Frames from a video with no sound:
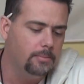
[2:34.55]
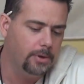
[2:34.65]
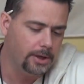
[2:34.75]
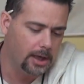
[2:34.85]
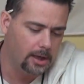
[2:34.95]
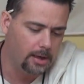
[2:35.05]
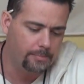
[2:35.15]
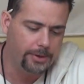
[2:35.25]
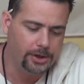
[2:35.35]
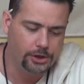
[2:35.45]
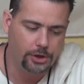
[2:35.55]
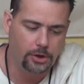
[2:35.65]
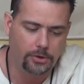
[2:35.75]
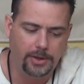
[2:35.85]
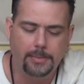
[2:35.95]
But I'm pretty
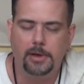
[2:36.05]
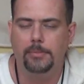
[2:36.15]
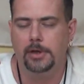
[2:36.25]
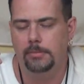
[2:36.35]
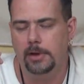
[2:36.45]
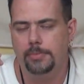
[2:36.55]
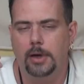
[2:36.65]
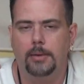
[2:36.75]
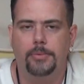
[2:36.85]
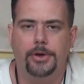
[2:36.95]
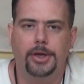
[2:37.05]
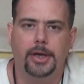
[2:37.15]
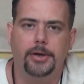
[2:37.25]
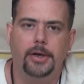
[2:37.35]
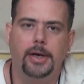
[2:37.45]
sure them coming on my property
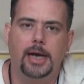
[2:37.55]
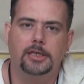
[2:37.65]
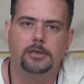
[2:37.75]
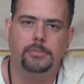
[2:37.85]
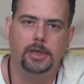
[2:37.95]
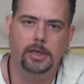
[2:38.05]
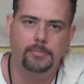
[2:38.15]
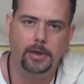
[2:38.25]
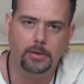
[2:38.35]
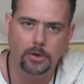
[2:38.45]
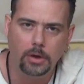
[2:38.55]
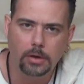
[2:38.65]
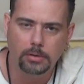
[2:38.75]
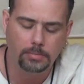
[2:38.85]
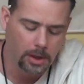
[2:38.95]
and asking me to leave my own
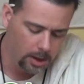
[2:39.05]
home,